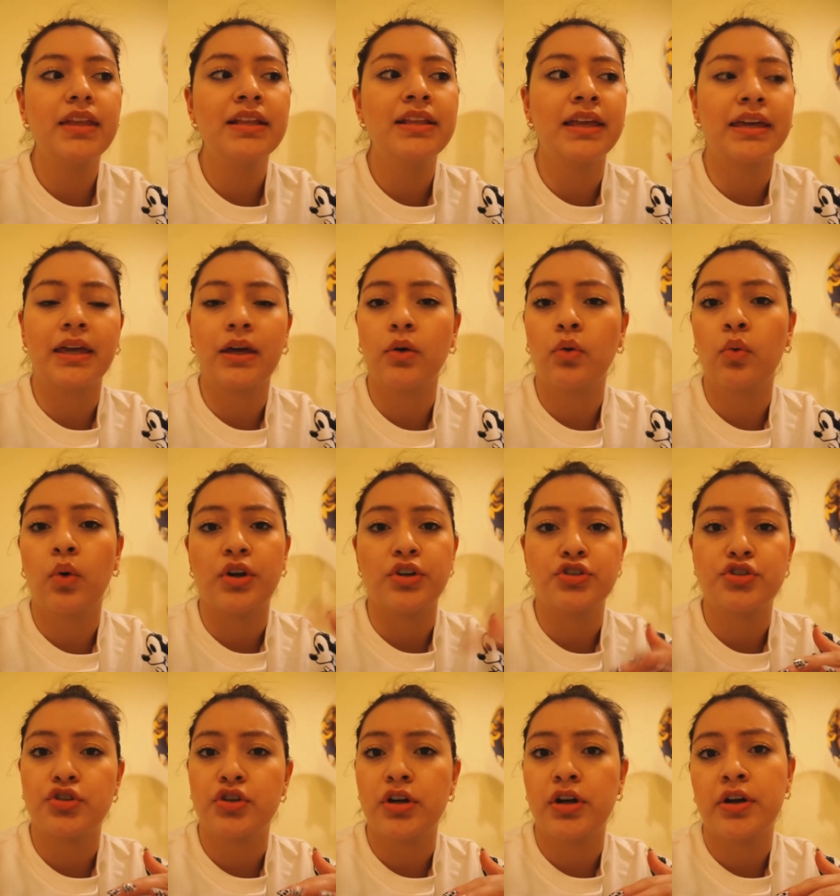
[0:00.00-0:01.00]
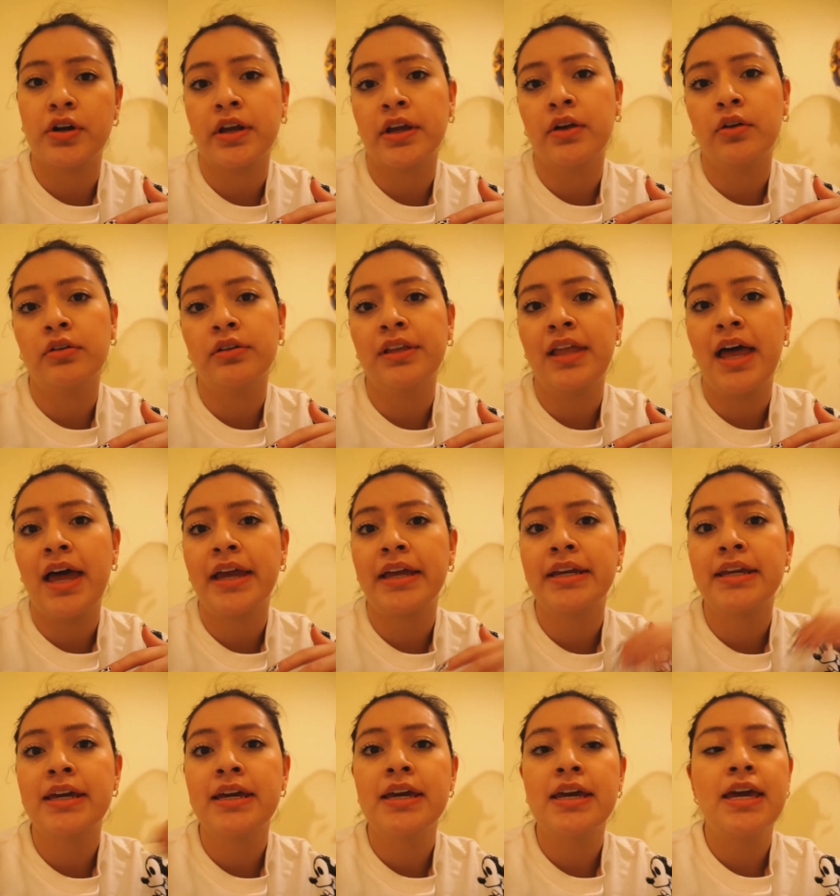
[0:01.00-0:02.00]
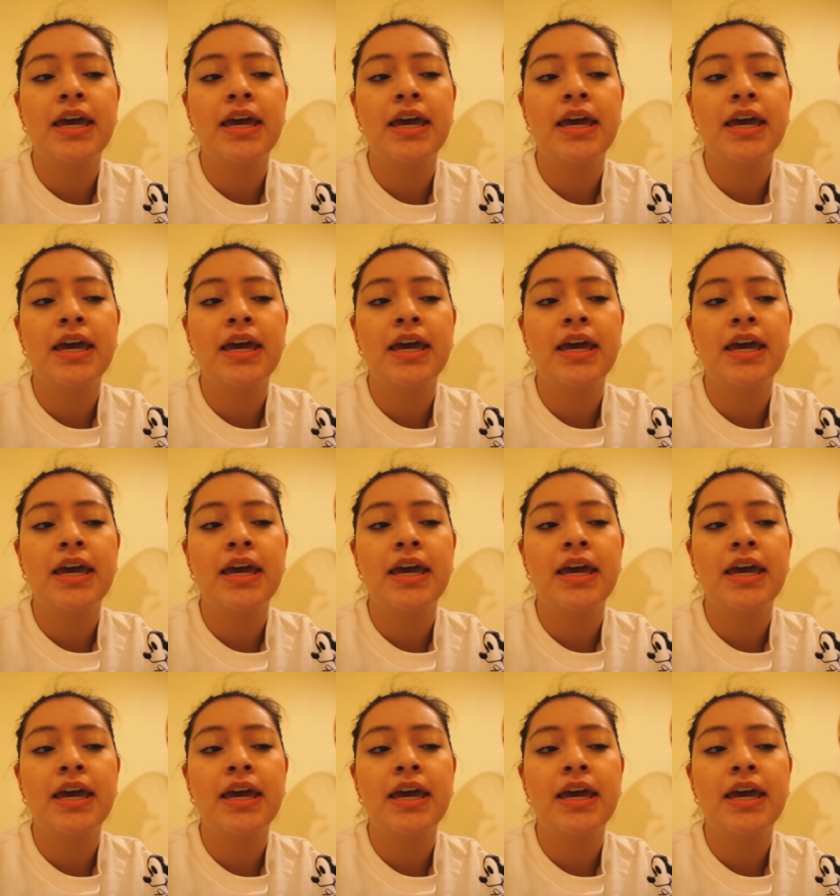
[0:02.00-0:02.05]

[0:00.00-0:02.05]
like a questionnaire online